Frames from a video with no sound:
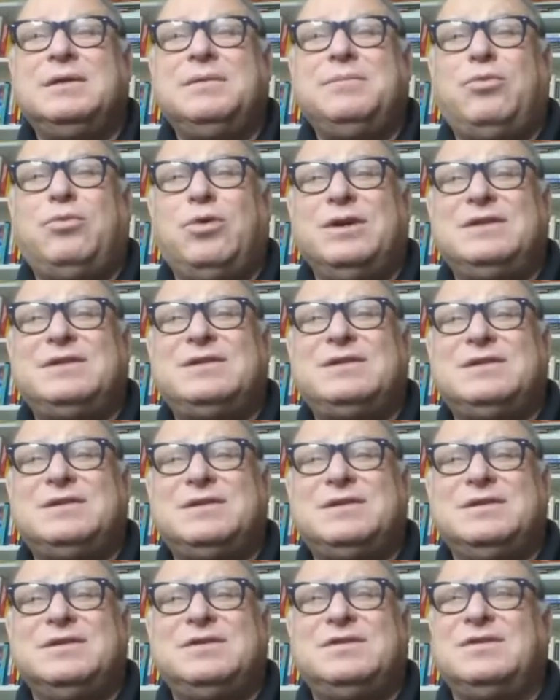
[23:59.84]
Points,
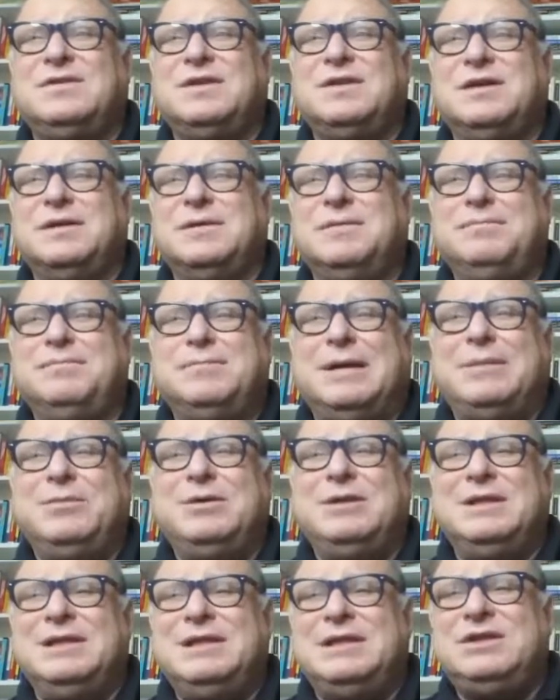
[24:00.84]
this is a
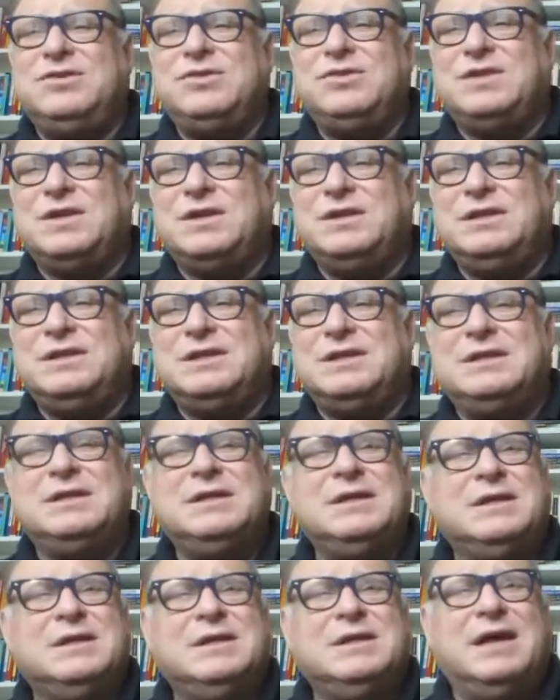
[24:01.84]
memory leak you're studying,
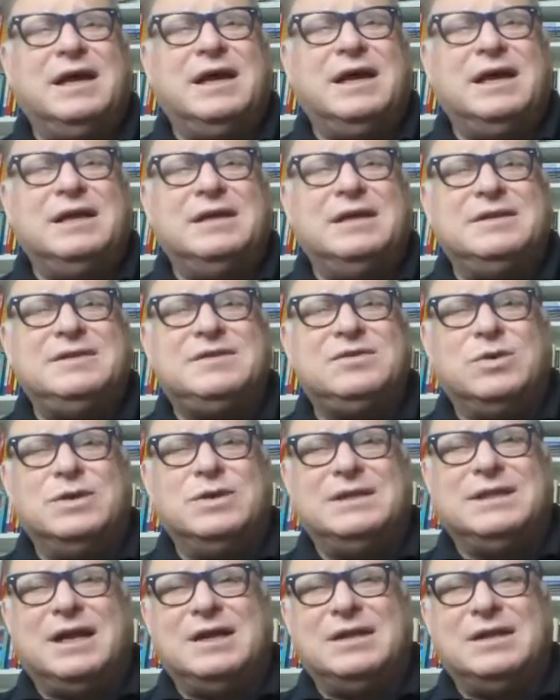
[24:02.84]
and it's going down